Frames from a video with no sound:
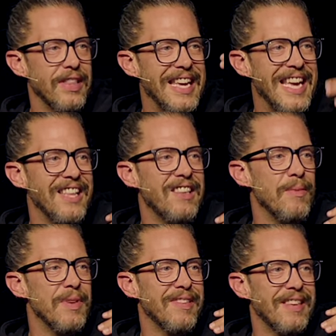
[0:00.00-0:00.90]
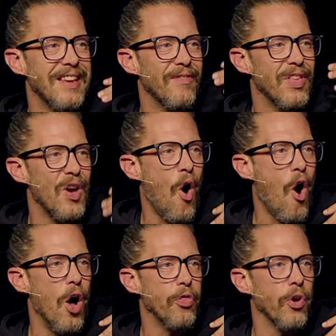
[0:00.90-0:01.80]
the intimacy of the
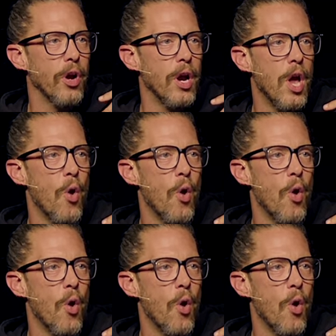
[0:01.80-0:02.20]
author.